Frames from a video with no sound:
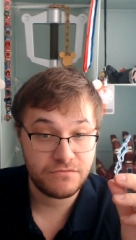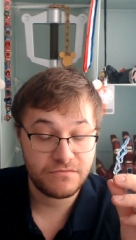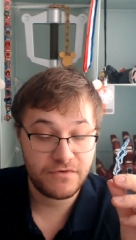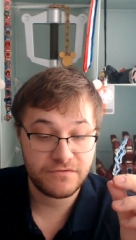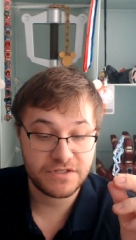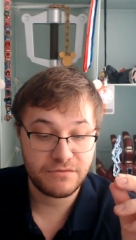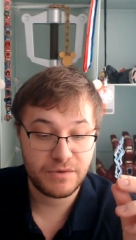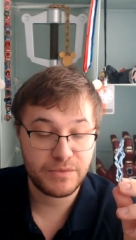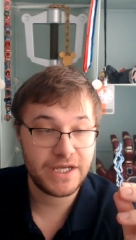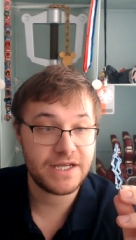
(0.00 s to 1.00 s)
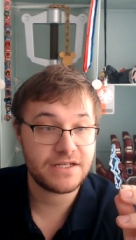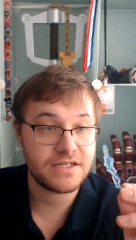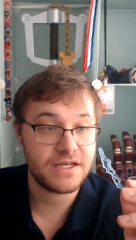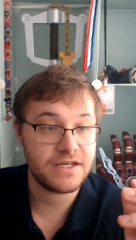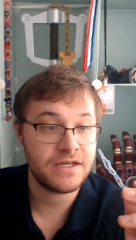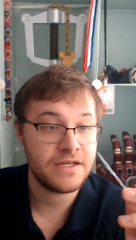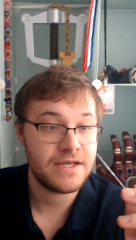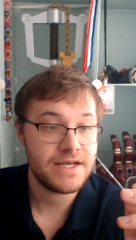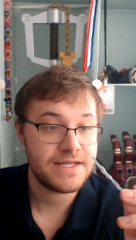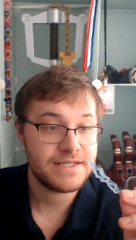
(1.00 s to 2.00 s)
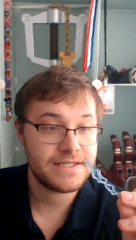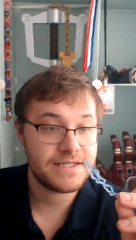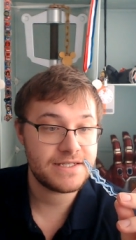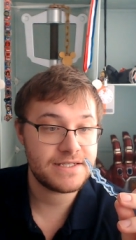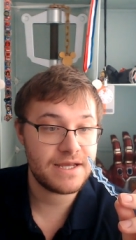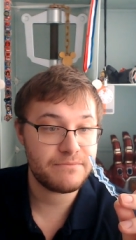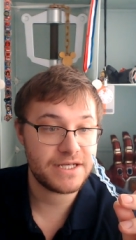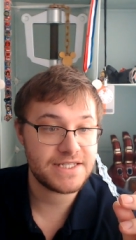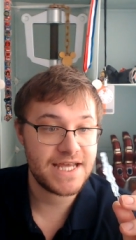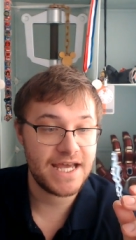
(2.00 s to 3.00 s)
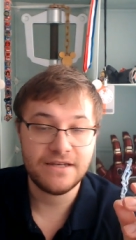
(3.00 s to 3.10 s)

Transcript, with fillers: Obviously when we hit uh, 10 past 10.